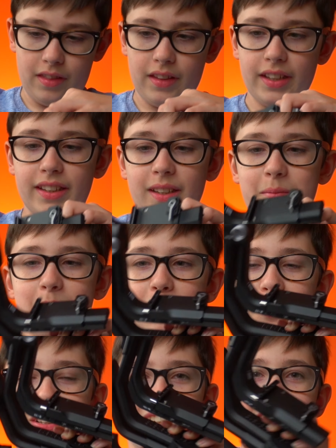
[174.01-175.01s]
the
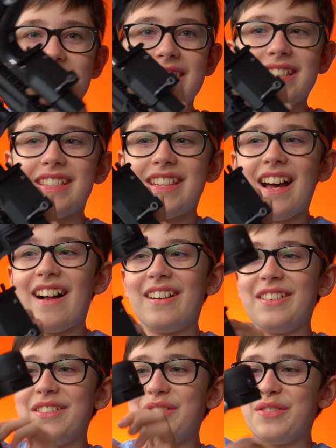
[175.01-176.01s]
gimbal
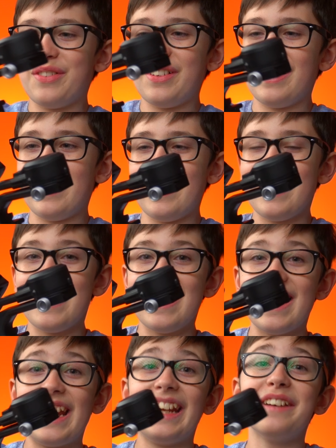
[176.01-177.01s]
itself.
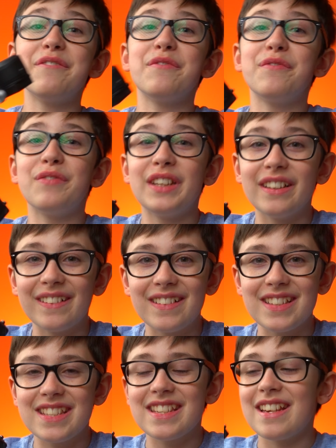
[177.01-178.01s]
It
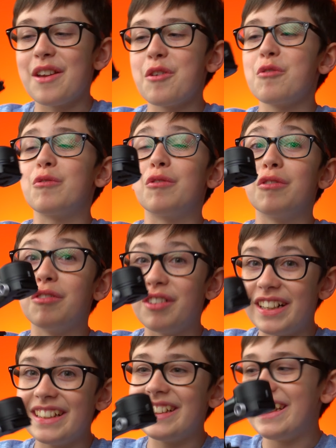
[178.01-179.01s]
feels
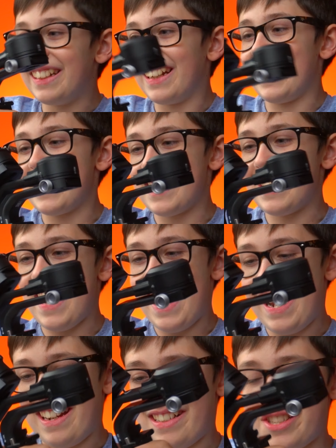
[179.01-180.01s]
really nice in the
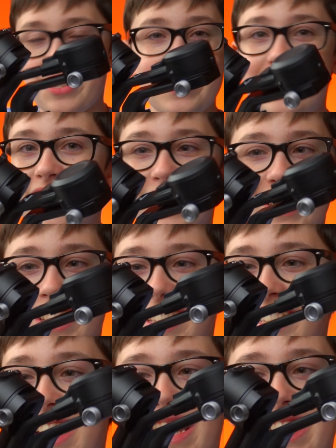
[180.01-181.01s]
hand. Just
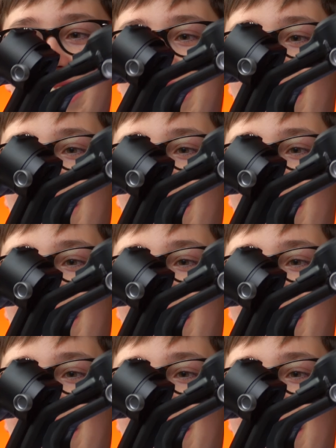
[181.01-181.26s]
saying it